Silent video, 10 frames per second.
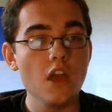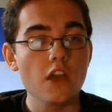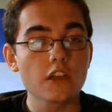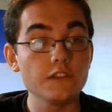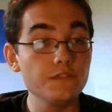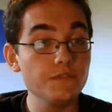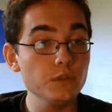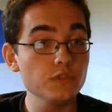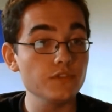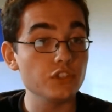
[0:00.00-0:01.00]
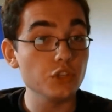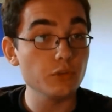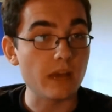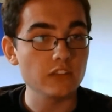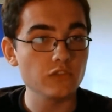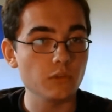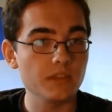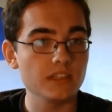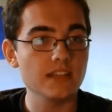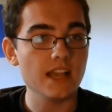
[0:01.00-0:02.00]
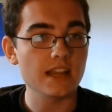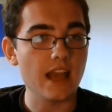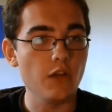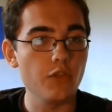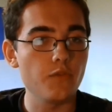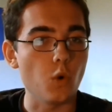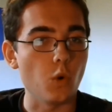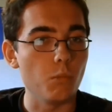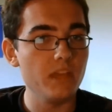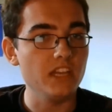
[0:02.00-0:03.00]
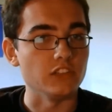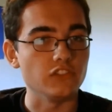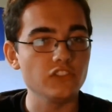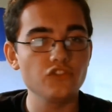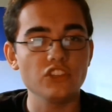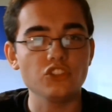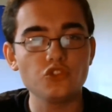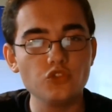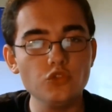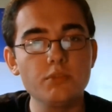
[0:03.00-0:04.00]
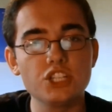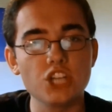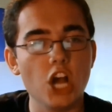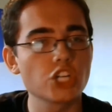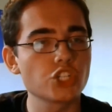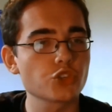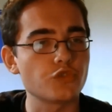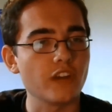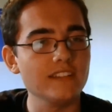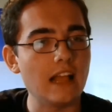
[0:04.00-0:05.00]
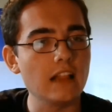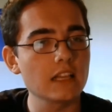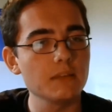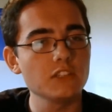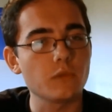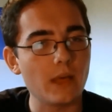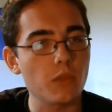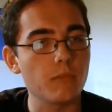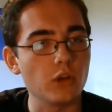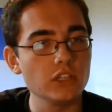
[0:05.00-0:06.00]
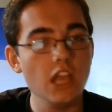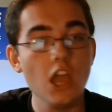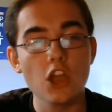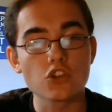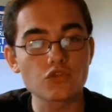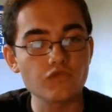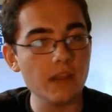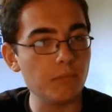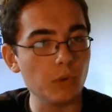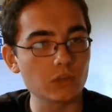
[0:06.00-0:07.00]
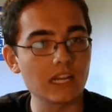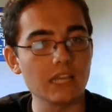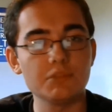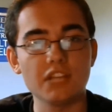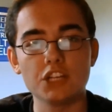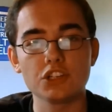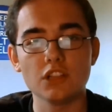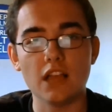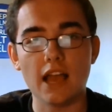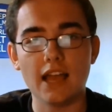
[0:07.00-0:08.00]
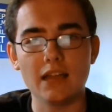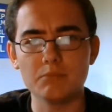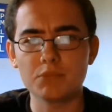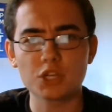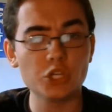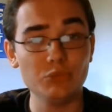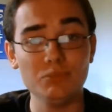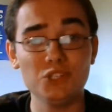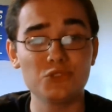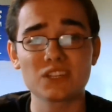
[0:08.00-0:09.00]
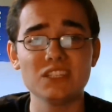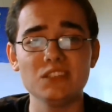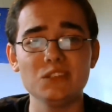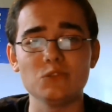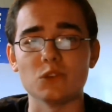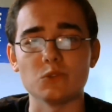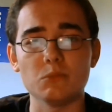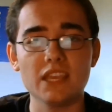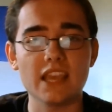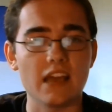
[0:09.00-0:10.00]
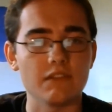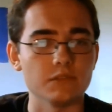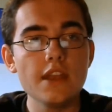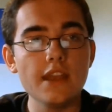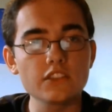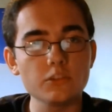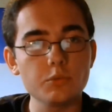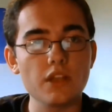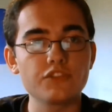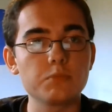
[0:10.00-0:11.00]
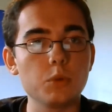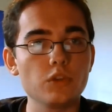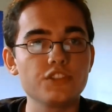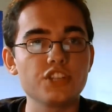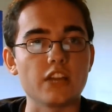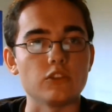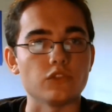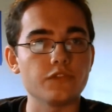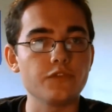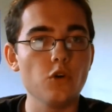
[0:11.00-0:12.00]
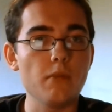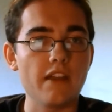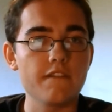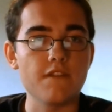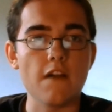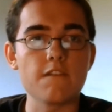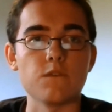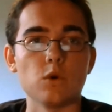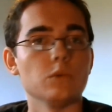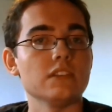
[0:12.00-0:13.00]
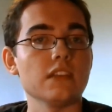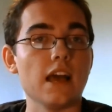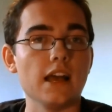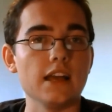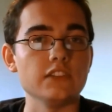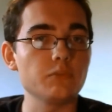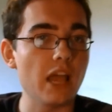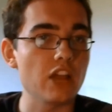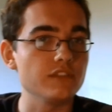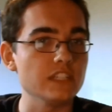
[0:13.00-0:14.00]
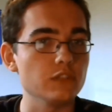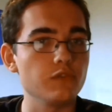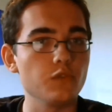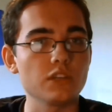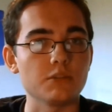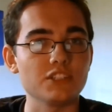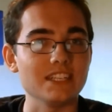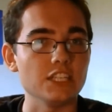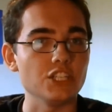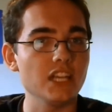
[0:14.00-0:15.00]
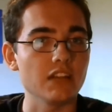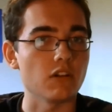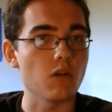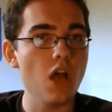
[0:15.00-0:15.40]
Confuse for 2 mana, swap the attack and health of all minions. This is a supercharged Crazed Alchemist without the body. Great board clear potential, but could be tricky to use though, so be careful. Next up, we have Spawn of Shadows, a 4 mana 5/4 with Inspire of deal 4 damage to each hero.